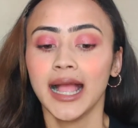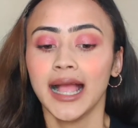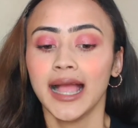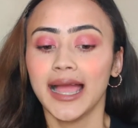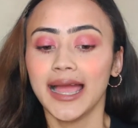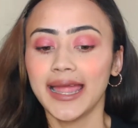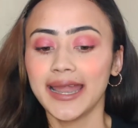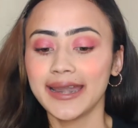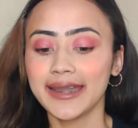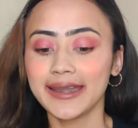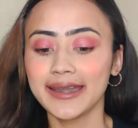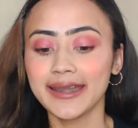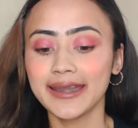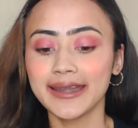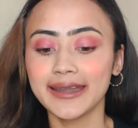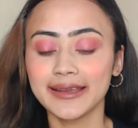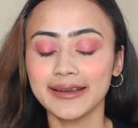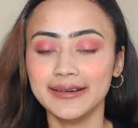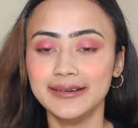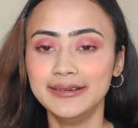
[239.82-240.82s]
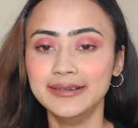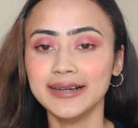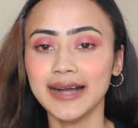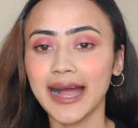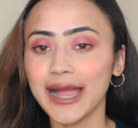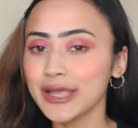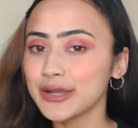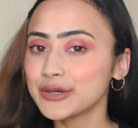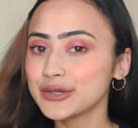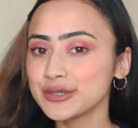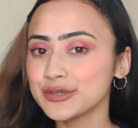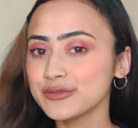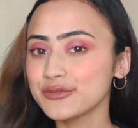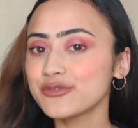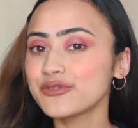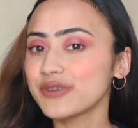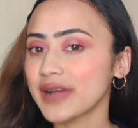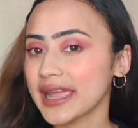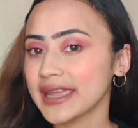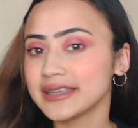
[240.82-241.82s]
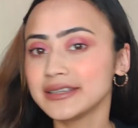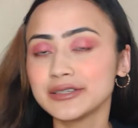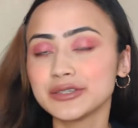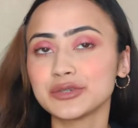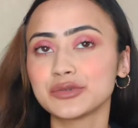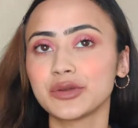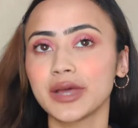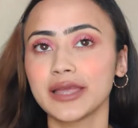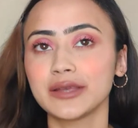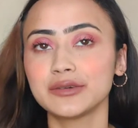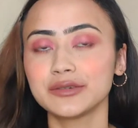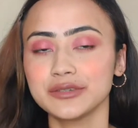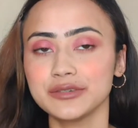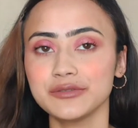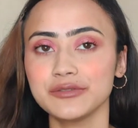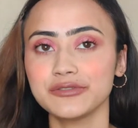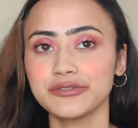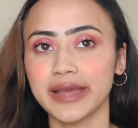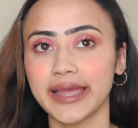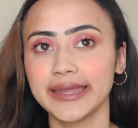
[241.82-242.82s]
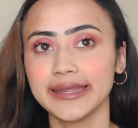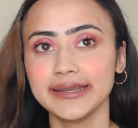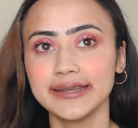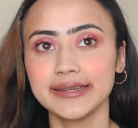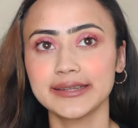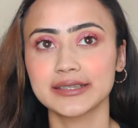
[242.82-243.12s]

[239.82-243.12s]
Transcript: And I couldn't find